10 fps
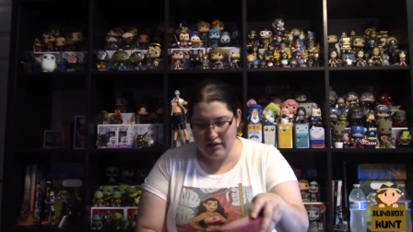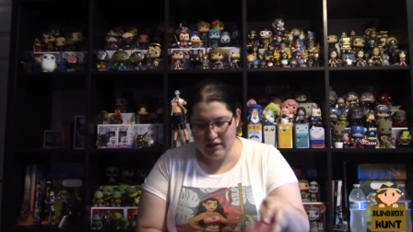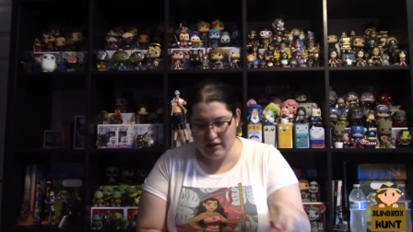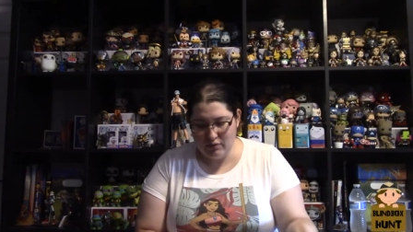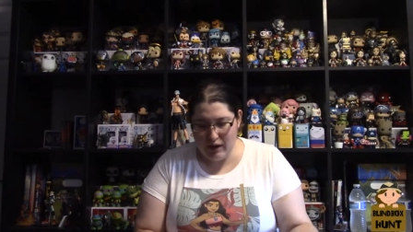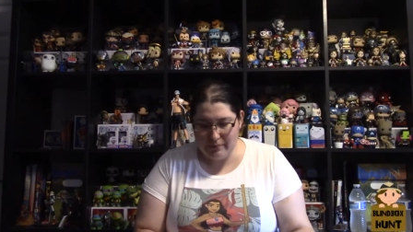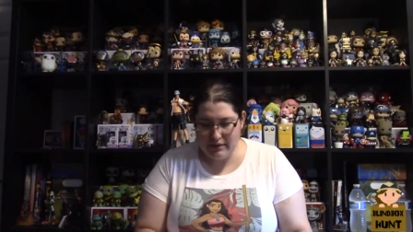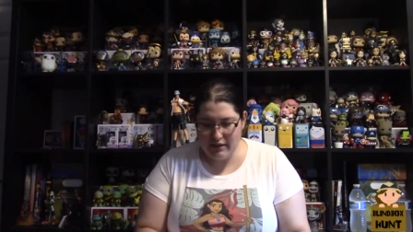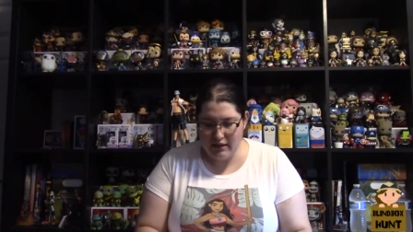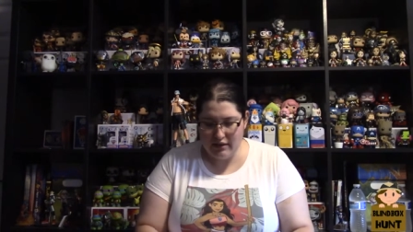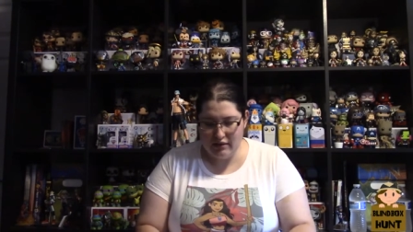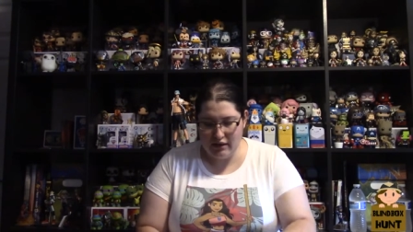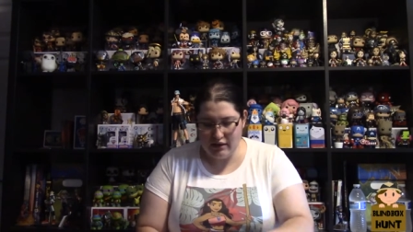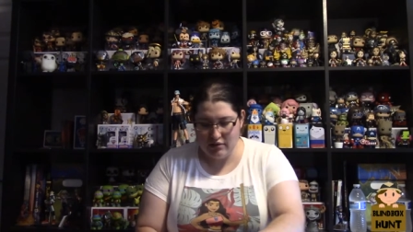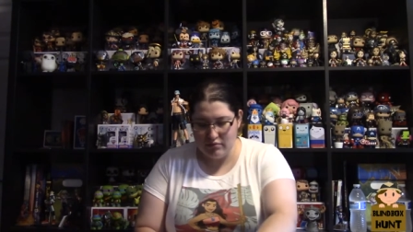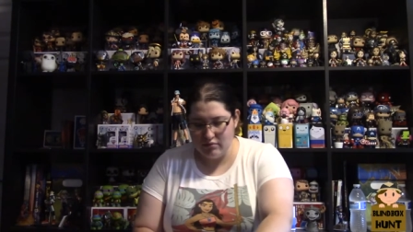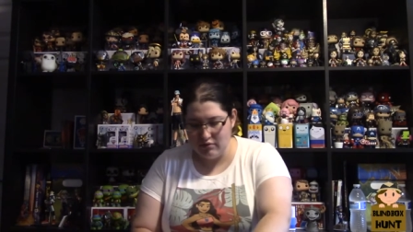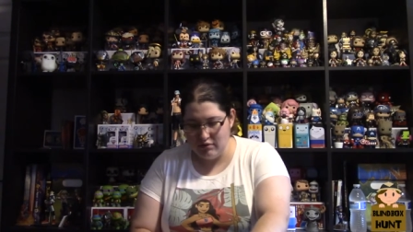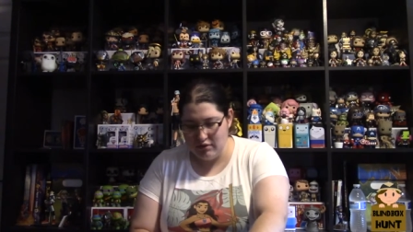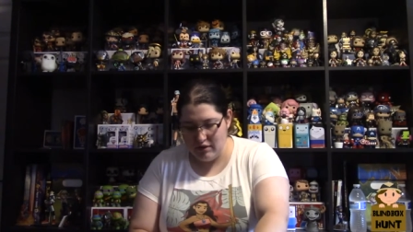It's wrapped in. That's
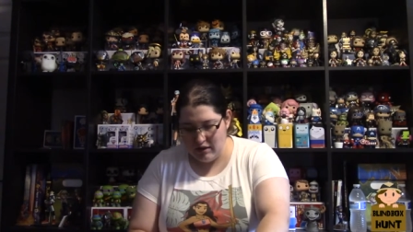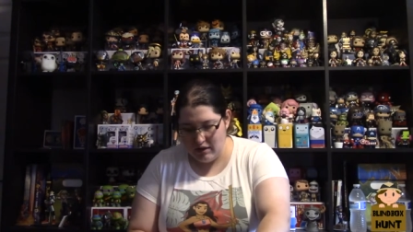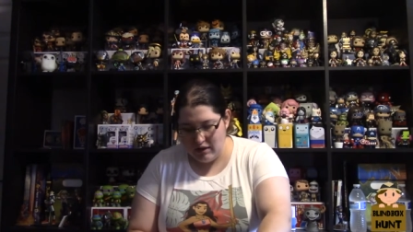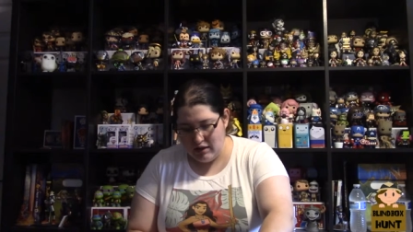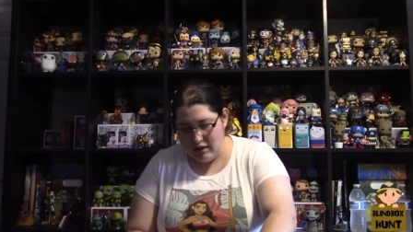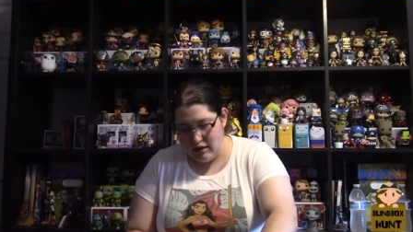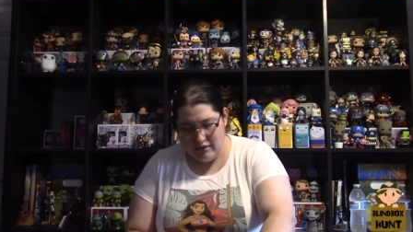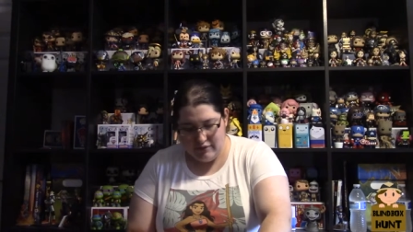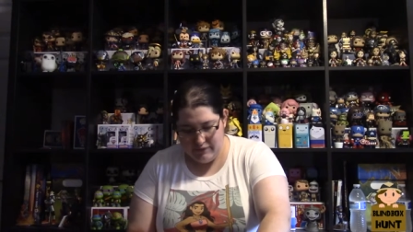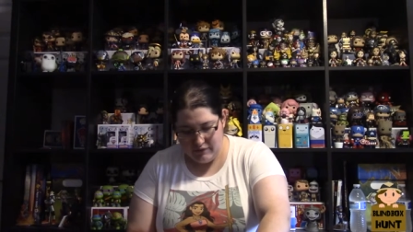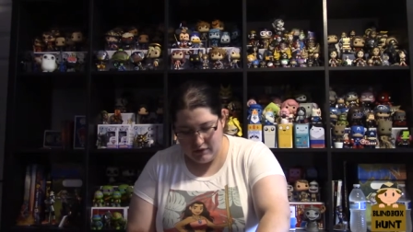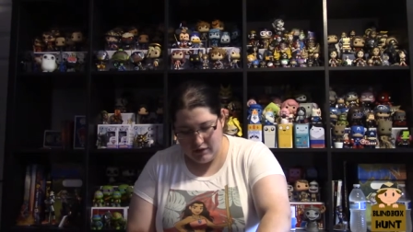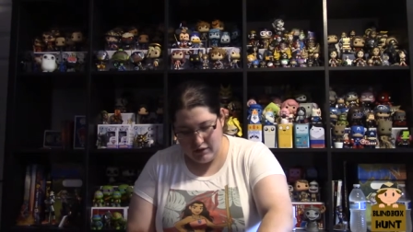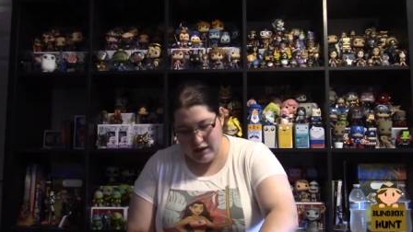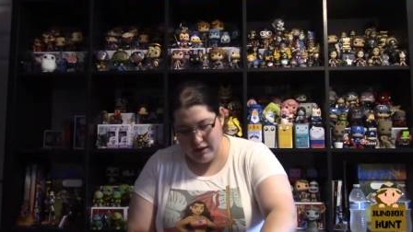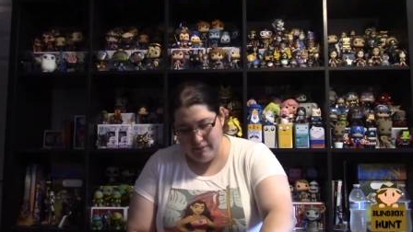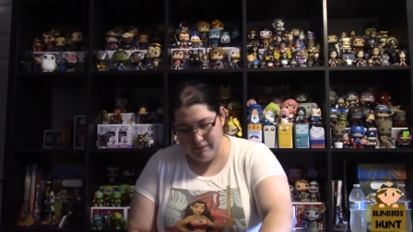cool. Okay.